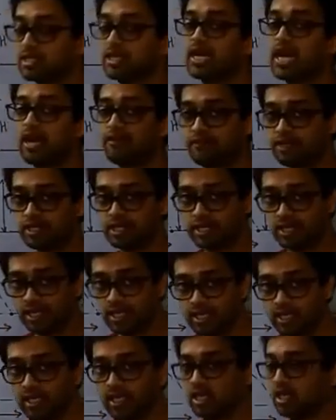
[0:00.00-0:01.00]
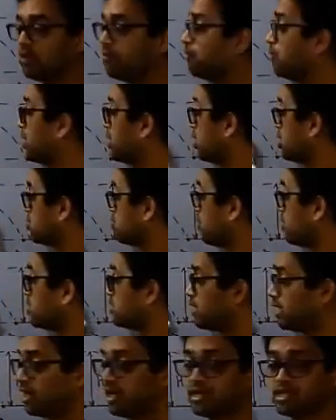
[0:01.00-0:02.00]
gravity, meters per
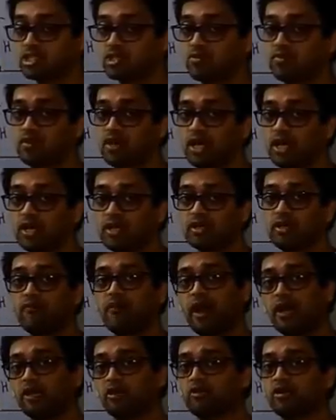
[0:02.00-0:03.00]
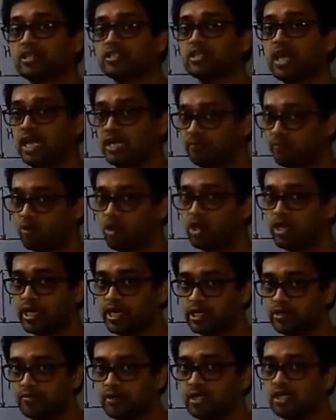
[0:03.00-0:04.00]
second square. The value is
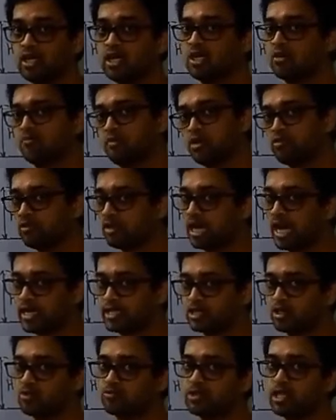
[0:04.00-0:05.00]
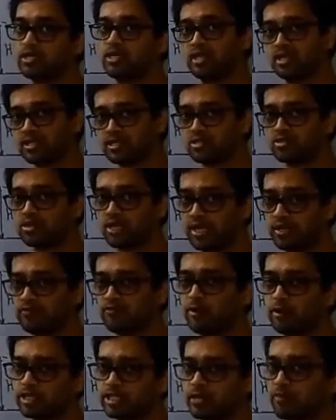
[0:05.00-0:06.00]
9.81, but we will assume that it is 10
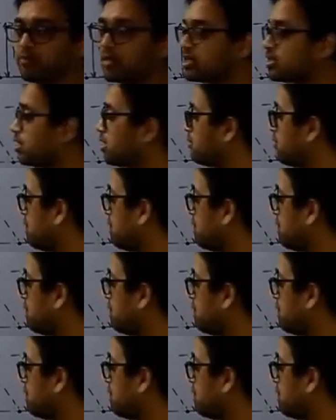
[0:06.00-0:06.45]
for simplicity